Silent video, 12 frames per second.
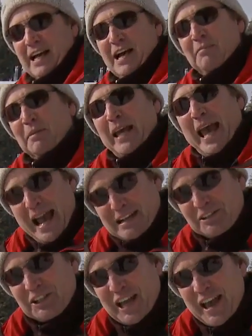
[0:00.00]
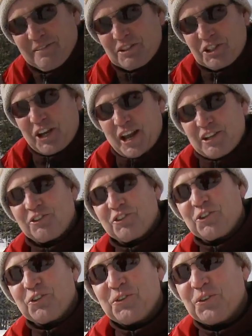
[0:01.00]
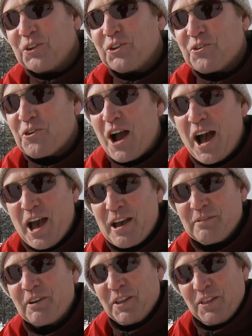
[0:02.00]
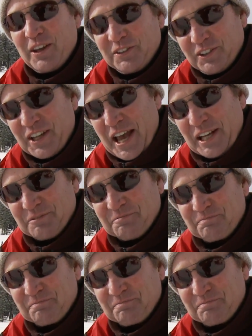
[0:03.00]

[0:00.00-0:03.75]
I'm going to actually have a chance to drive the sled.